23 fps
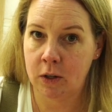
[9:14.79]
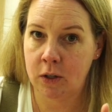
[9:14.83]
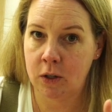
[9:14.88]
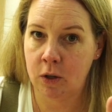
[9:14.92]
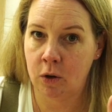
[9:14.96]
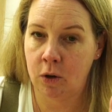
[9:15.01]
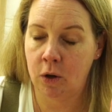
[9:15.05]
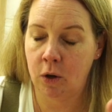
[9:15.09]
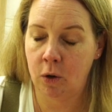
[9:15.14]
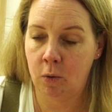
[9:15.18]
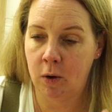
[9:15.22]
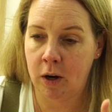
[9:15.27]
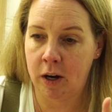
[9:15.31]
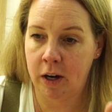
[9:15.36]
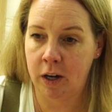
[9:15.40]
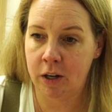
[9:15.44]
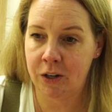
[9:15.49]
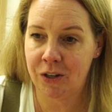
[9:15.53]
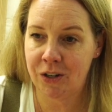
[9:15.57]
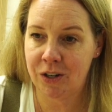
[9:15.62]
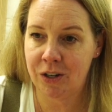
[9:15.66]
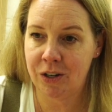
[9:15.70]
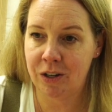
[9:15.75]
So go
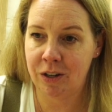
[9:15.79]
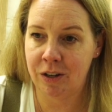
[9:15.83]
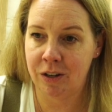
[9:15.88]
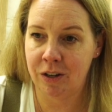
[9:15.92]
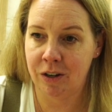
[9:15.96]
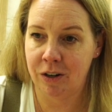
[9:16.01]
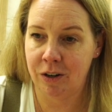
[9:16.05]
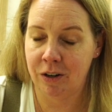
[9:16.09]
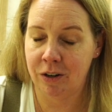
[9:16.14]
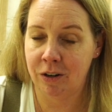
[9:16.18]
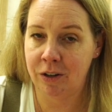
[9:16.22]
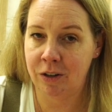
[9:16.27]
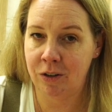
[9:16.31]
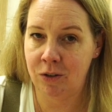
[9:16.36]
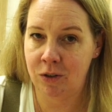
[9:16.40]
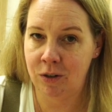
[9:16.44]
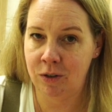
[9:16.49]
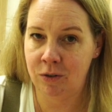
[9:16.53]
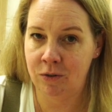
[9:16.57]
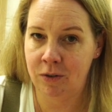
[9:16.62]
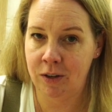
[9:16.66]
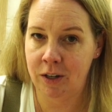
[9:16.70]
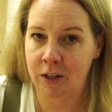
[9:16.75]
watch their
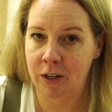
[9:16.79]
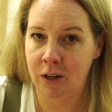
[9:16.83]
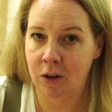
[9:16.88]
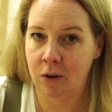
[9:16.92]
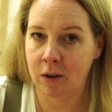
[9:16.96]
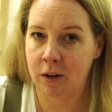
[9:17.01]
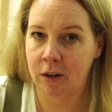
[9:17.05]
YouTube video